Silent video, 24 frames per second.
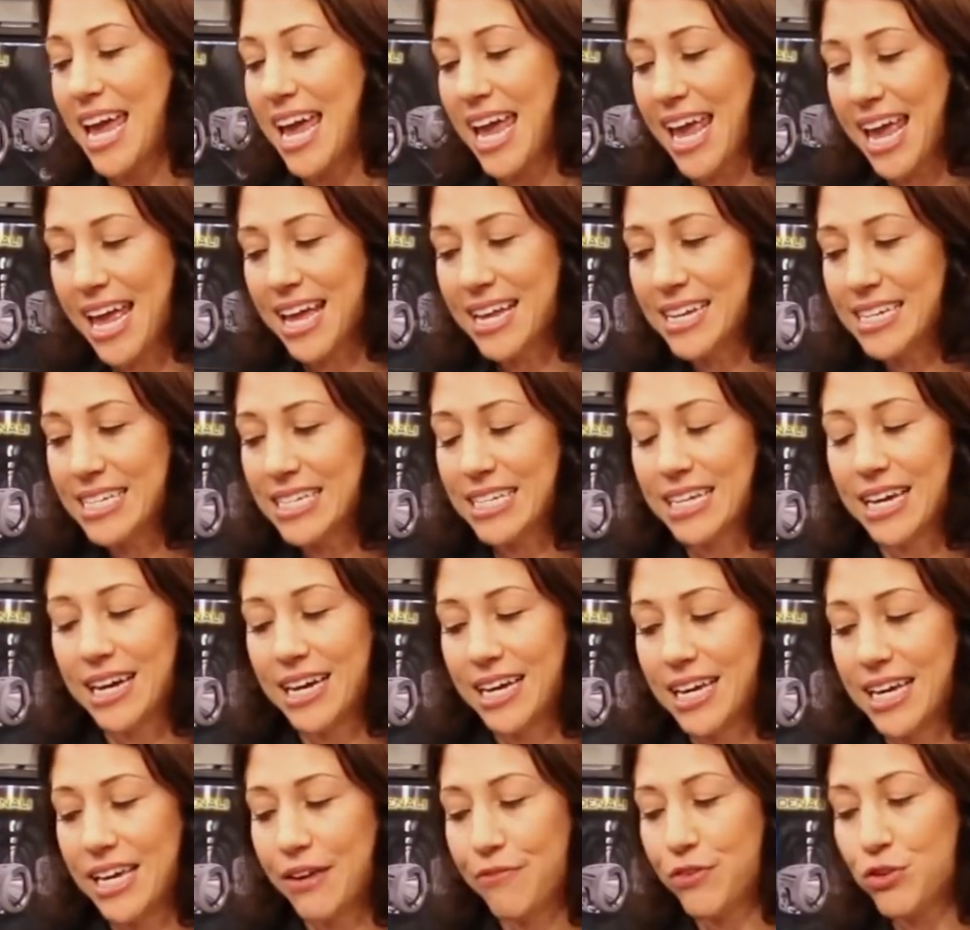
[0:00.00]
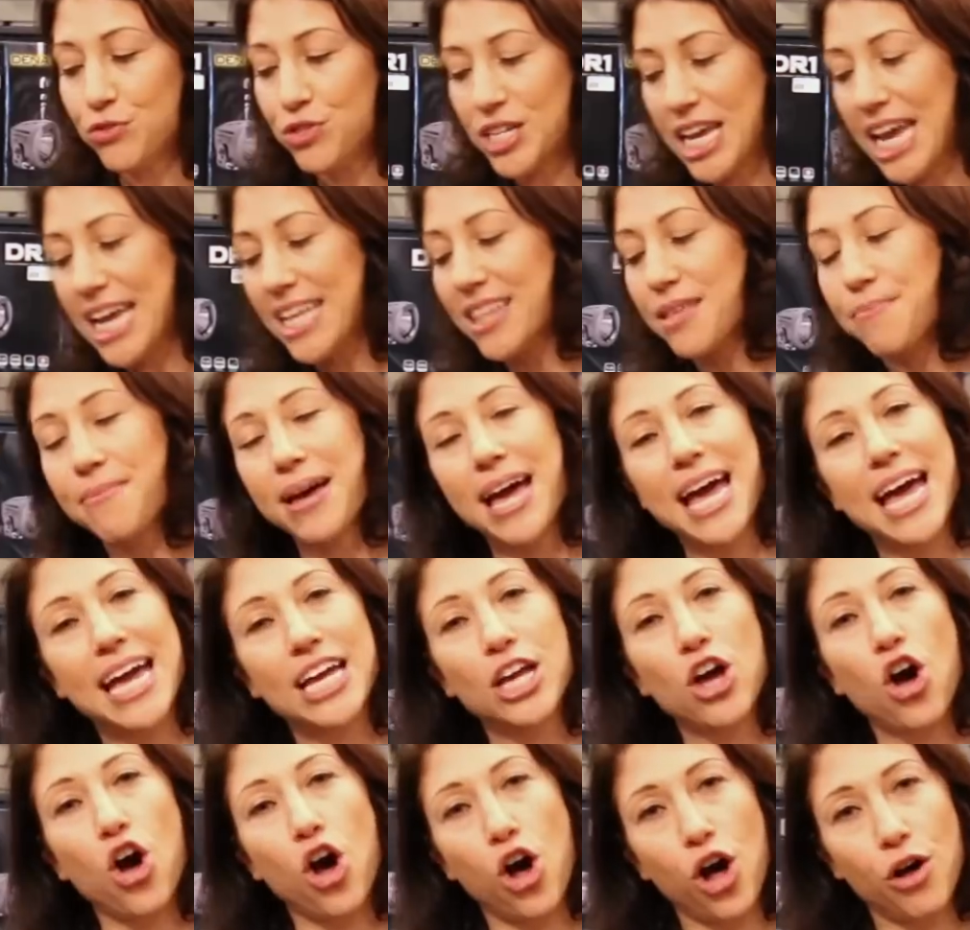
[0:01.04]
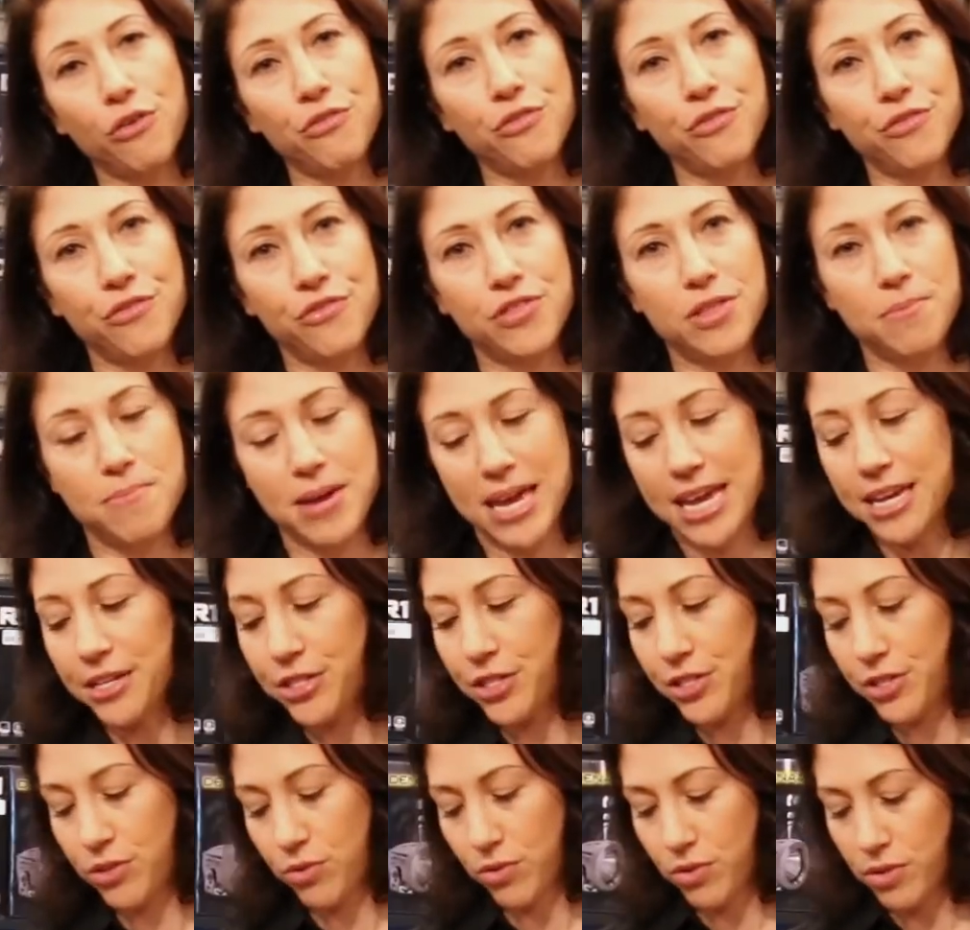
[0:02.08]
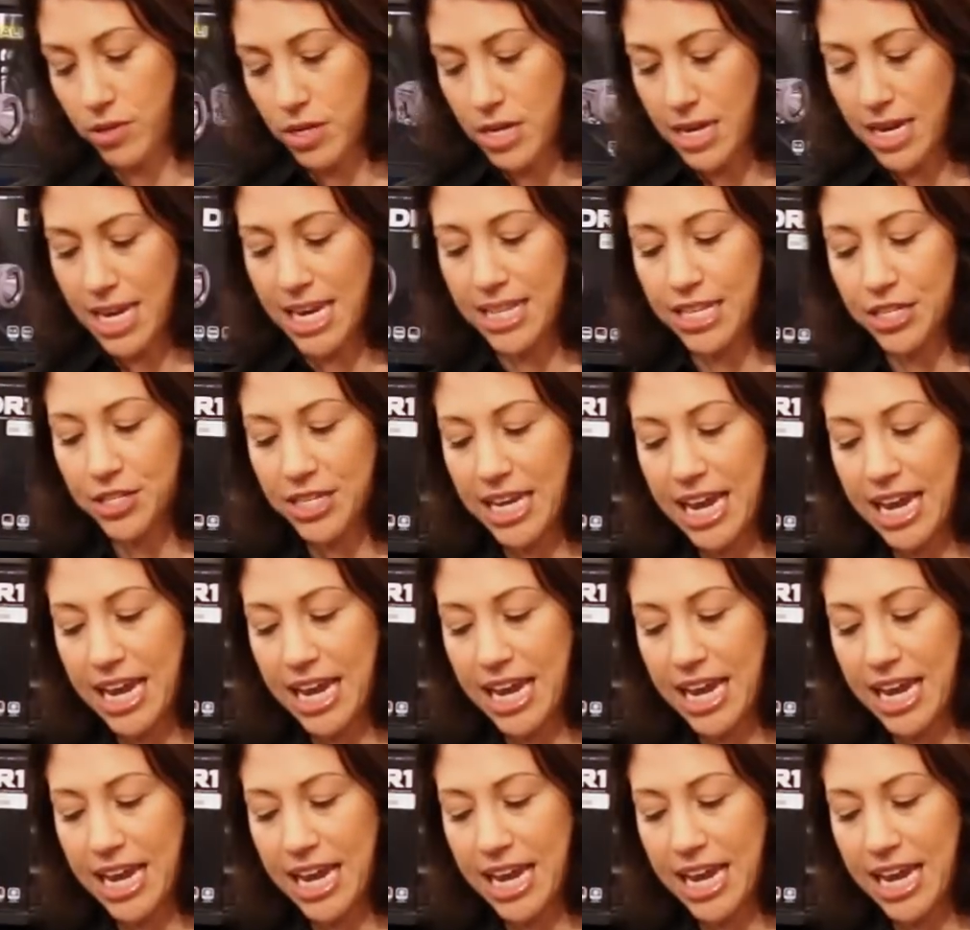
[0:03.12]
And if you take the bag off of the base, in this